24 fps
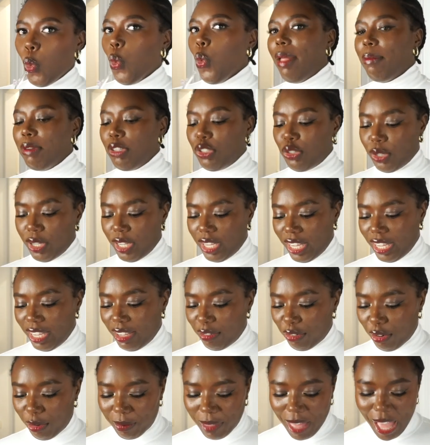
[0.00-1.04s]
I'd be drinking
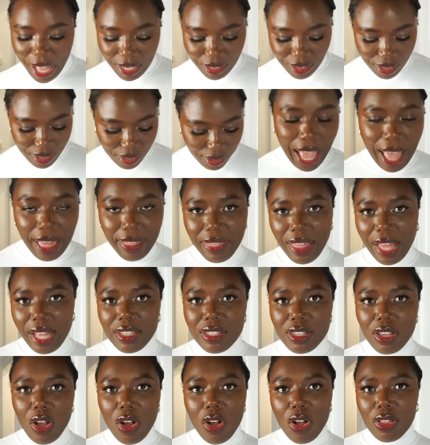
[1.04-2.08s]
from that, and
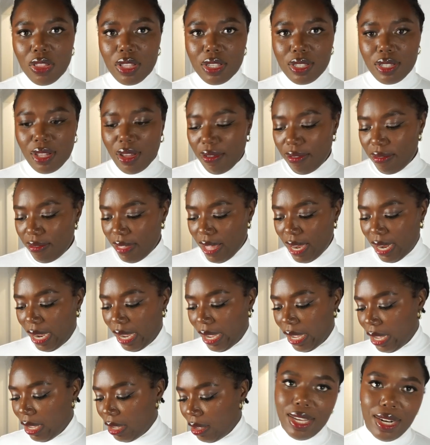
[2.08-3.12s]
that's all the stuff that
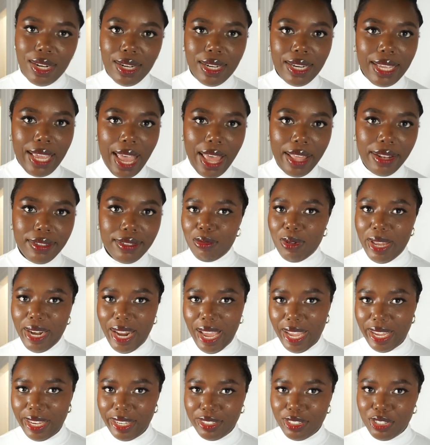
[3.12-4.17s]
I didn't get when
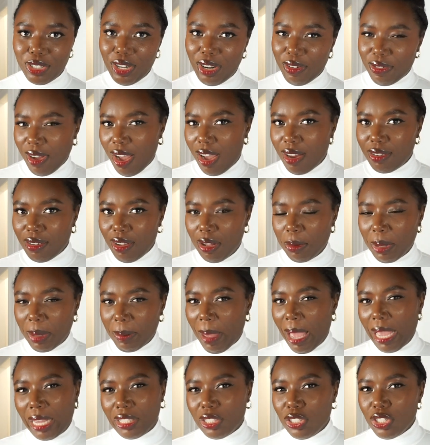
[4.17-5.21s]
I should have gotten all my
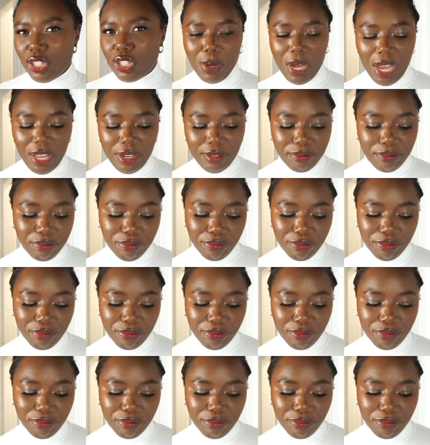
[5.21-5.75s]
package. But